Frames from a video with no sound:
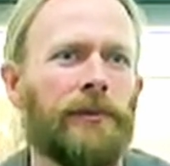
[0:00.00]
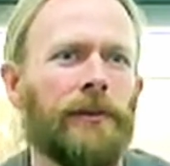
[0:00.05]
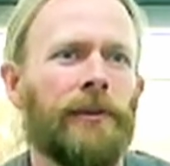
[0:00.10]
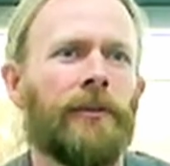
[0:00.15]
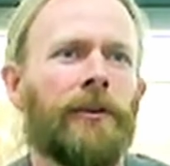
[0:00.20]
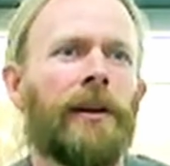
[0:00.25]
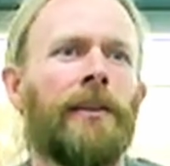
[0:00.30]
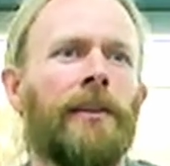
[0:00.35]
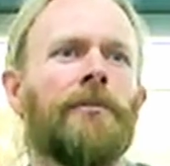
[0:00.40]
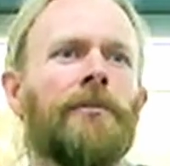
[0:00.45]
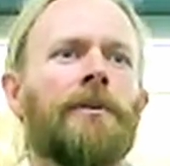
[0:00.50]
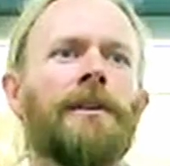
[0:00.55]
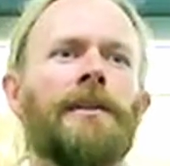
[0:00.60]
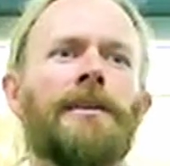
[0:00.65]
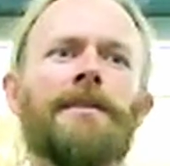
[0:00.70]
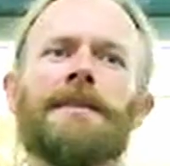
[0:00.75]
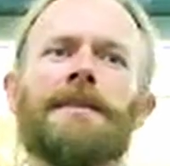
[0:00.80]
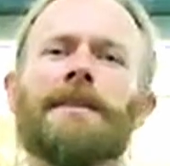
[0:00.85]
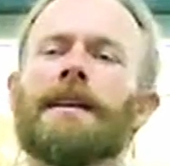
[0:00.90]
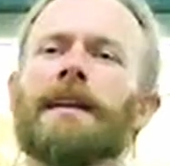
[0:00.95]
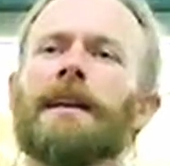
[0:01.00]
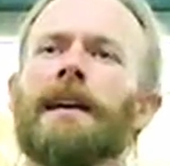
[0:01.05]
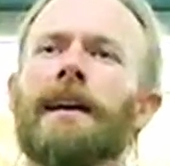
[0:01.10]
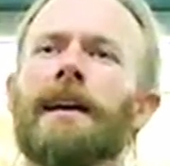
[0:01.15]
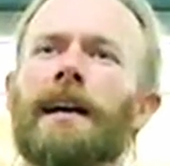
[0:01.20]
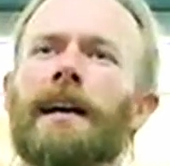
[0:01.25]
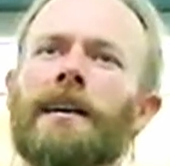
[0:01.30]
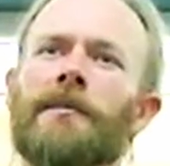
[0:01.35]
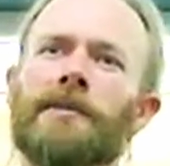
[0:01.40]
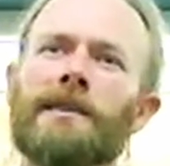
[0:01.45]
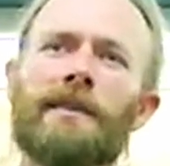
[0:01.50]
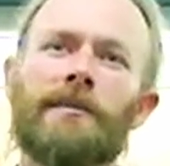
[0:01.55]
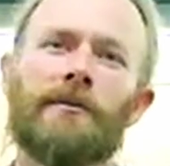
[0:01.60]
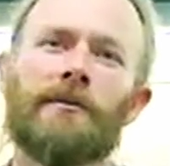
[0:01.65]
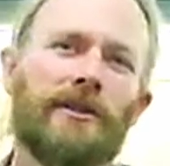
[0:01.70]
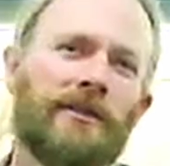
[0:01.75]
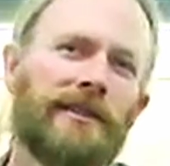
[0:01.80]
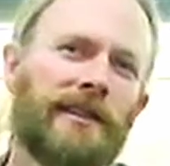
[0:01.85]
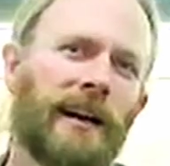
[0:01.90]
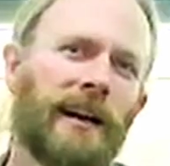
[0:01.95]
You know, in other words, it was a
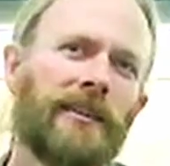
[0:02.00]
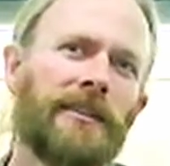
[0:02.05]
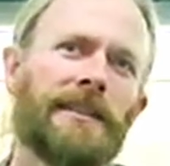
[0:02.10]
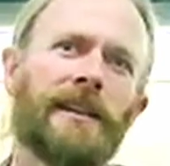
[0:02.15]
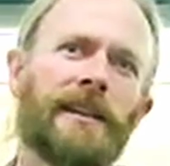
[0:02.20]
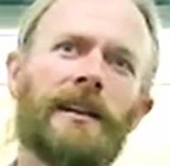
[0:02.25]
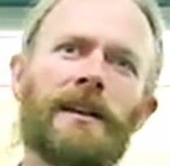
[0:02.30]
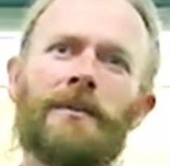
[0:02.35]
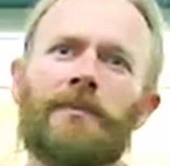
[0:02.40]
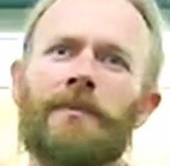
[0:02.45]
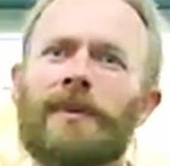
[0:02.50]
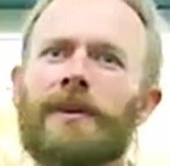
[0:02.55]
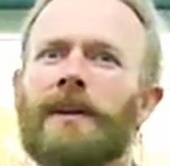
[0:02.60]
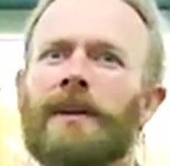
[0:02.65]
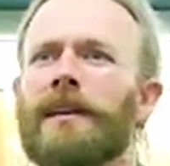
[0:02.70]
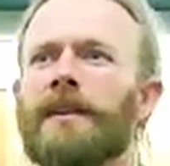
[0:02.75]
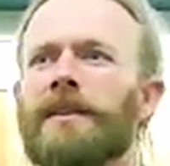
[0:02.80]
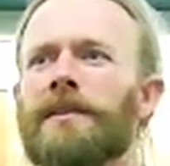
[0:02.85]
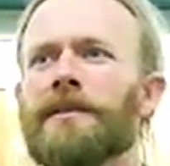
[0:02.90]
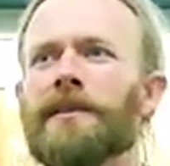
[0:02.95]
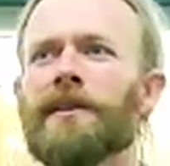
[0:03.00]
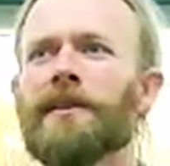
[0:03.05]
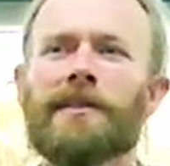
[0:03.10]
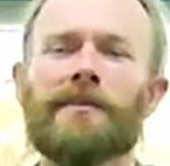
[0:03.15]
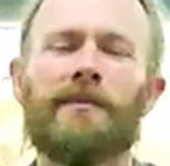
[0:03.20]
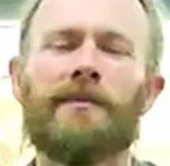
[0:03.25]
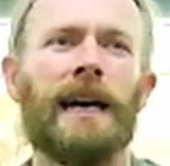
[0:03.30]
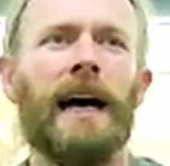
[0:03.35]
new telescope. As soon as we